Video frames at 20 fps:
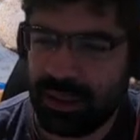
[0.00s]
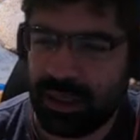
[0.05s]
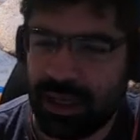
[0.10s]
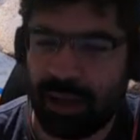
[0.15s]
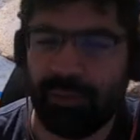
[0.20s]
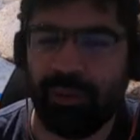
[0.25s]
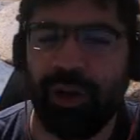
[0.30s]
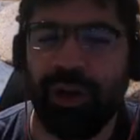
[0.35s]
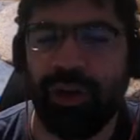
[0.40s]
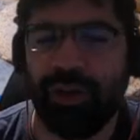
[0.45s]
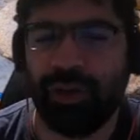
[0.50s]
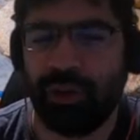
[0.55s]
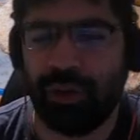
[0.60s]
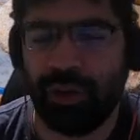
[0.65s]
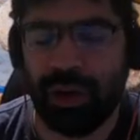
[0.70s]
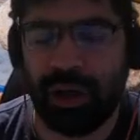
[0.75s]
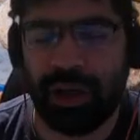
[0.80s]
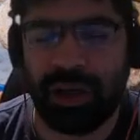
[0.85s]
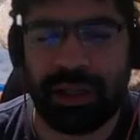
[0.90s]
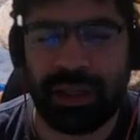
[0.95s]
I'm going
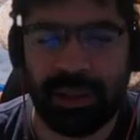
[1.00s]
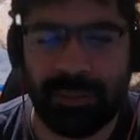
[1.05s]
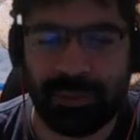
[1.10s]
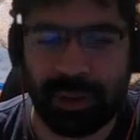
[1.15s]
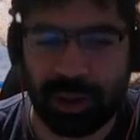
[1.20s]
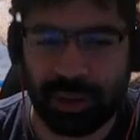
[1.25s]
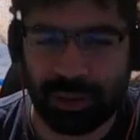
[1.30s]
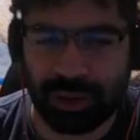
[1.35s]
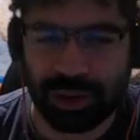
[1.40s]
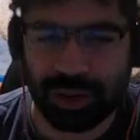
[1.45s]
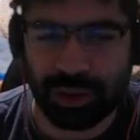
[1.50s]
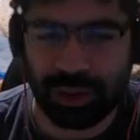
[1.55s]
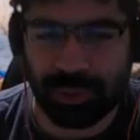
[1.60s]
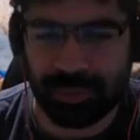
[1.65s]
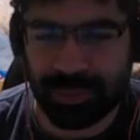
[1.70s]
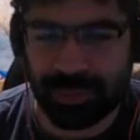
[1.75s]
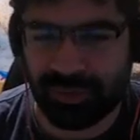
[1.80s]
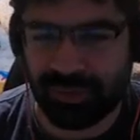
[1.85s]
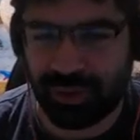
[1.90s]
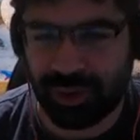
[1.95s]
to keep the question
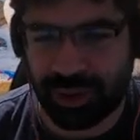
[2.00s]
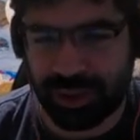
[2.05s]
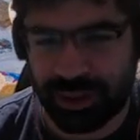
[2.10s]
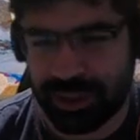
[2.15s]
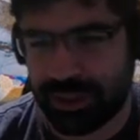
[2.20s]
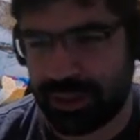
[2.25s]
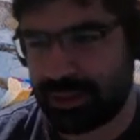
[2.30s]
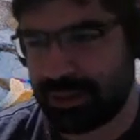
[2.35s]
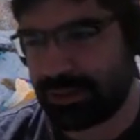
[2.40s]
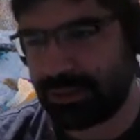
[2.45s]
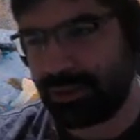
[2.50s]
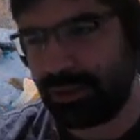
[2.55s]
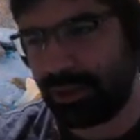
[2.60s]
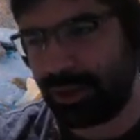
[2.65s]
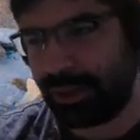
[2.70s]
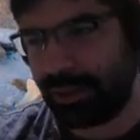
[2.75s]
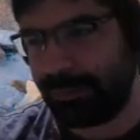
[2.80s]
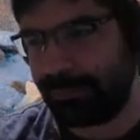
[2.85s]
open for a day. Okay.